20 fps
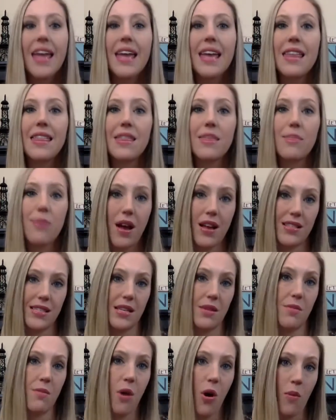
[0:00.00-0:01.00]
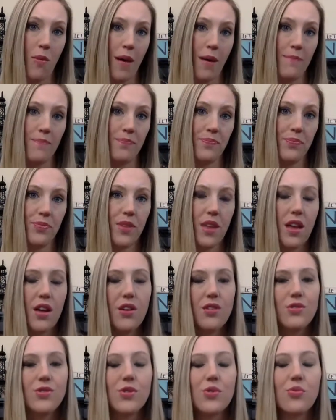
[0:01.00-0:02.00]
in the present moment.
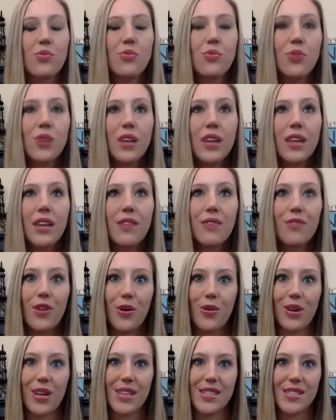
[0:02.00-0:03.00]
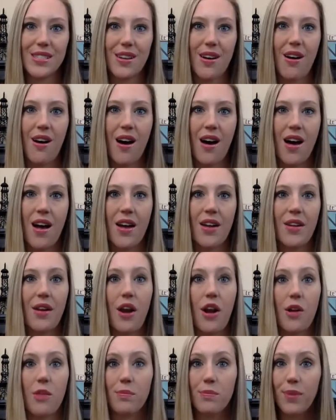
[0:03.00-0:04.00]
So really focused on
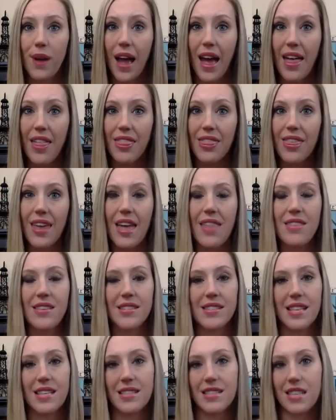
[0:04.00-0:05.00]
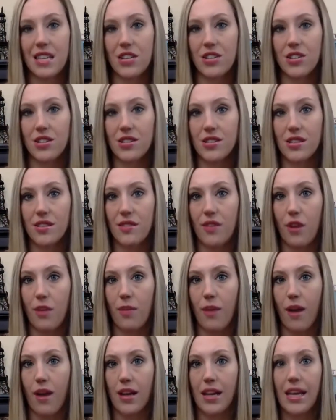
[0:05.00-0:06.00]
our breath and the sensations of
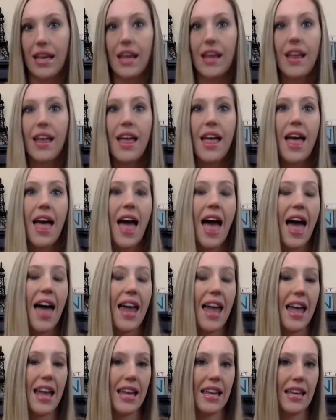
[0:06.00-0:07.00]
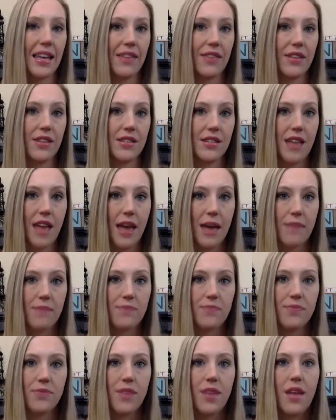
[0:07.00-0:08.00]
our body at any given time.
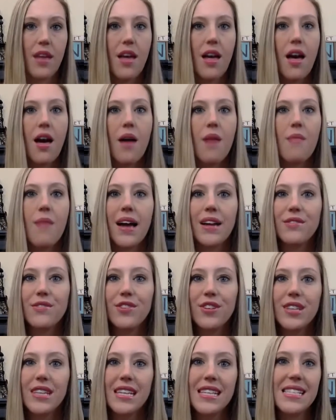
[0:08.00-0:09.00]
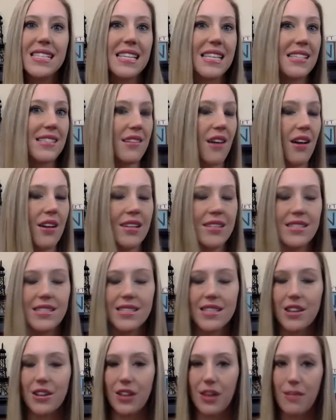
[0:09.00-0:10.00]
Mindfulness is not
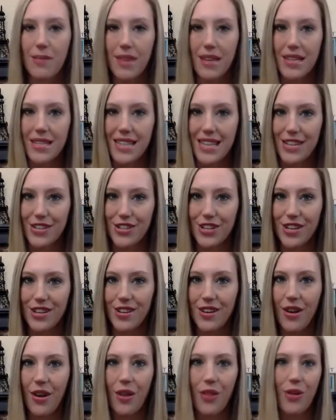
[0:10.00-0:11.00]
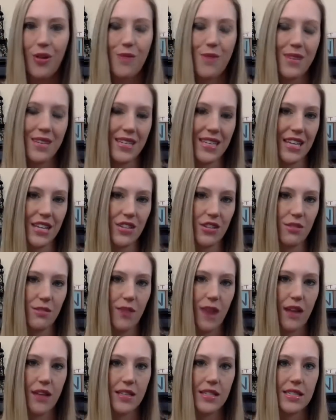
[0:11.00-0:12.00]
necessarily meditation, although
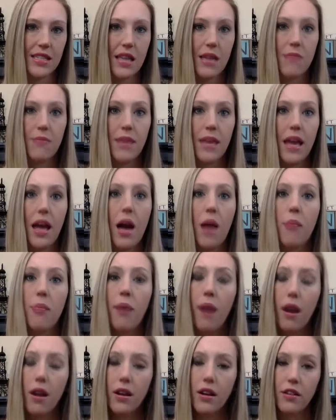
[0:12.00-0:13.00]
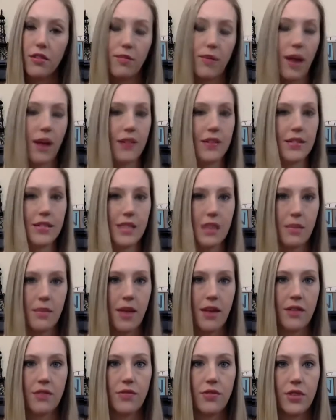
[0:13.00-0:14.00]
meditation practice can be a part of practicing
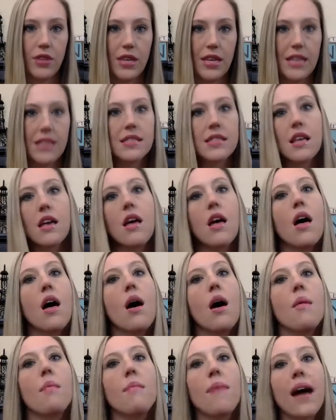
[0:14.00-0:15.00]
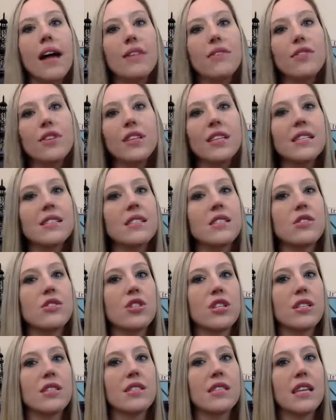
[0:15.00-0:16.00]
mindfulness. Mindfulness
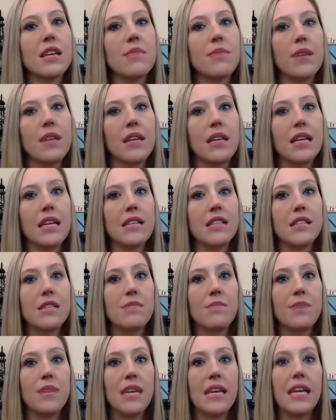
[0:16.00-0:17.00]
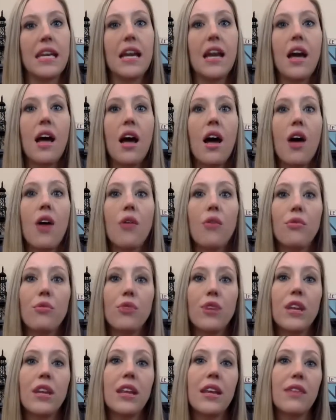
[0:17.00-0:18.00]
is just the ability to be
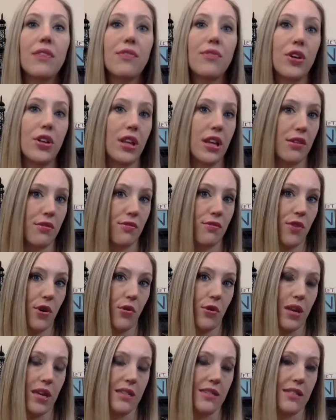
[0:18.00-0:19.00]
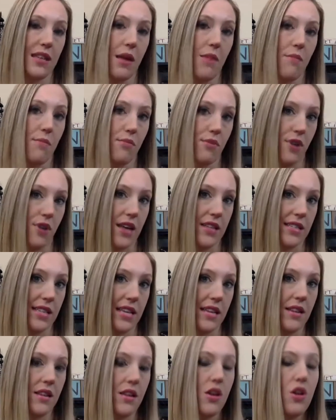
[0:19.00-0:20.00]
really fully focused and
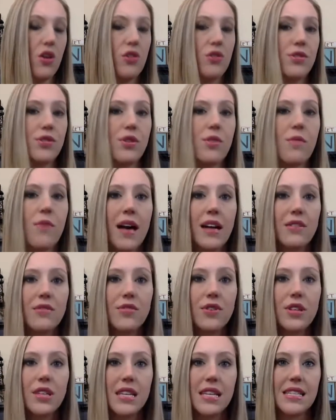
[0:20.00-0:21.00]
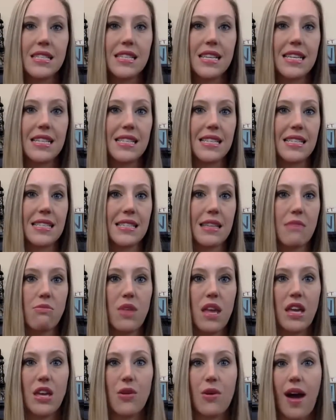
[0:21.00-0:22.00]
present. So mindfulness isn't
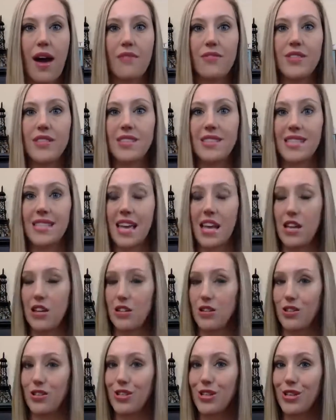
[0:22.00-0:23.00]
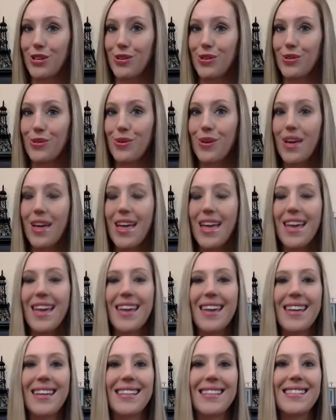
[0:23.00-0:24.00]
something you have to sit and do.
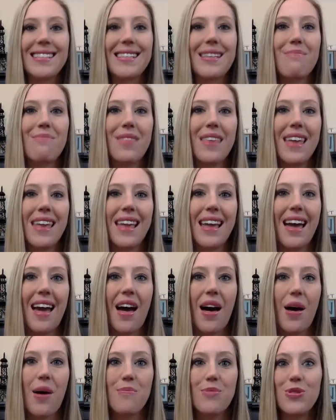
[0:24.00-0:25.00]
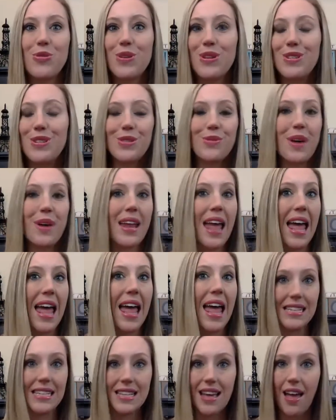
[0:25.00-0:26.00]
It is something you can do at
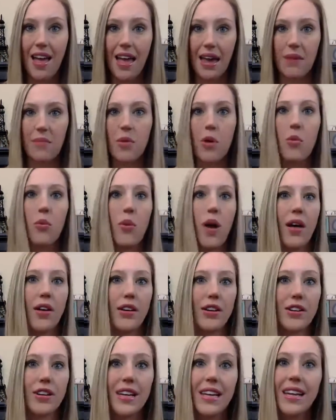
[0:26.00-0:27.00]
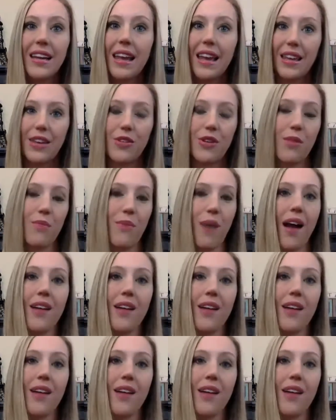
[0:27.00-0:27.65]
any time while you're eating. You can